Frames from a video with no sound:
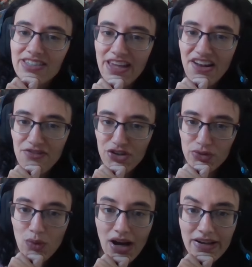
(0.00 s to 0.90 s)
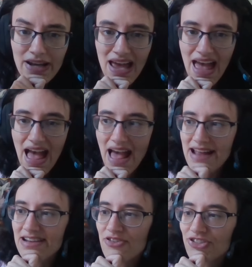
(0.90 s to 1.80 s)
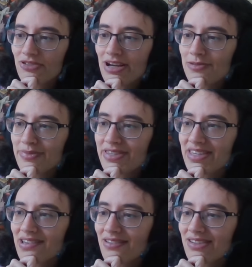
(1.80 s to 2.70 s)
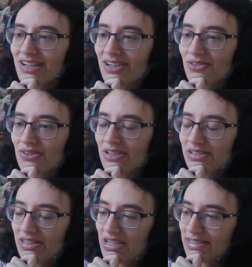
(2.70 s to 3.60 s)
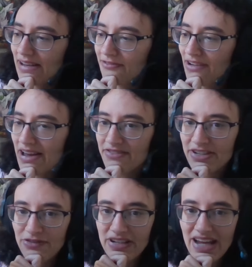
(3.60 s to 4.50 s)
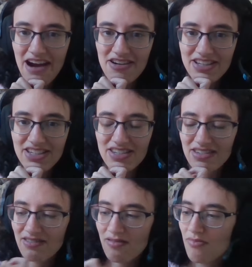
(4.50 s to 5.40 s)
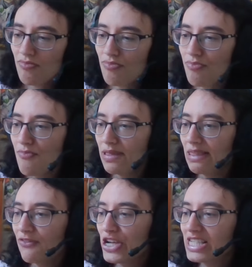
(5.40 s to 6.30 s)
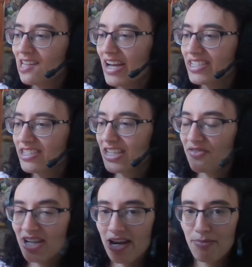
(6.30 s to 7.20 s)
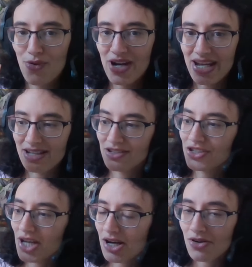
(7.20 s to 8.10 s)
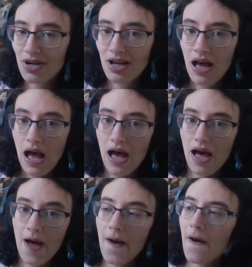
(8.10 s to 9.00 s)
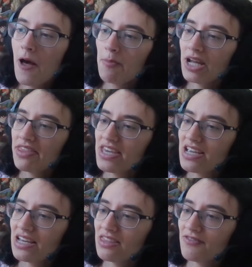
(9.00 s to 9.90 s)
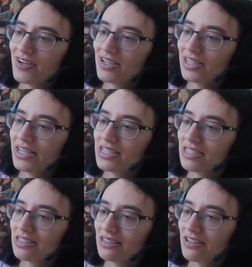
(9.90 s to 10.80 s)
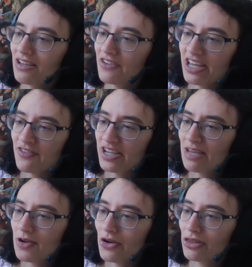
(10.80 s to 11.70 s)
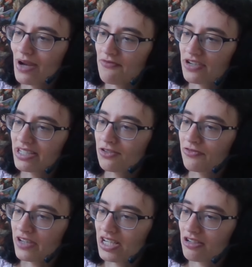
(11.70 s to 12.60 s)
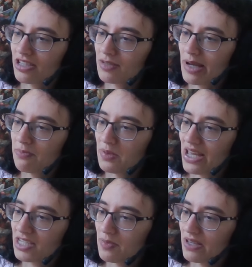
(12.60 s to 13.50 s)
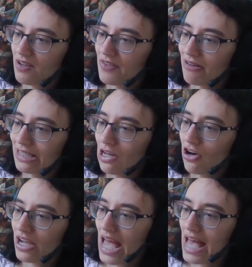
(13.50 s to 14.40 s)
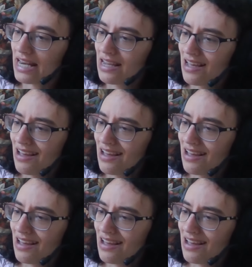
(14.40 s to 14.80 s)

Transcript: instead of just one, and it also helps that, you know, there's like five different characters, voice lines and stuff that I can put in. So, but I think at the very least, if I keep going through every single feature, this might end up being very long, and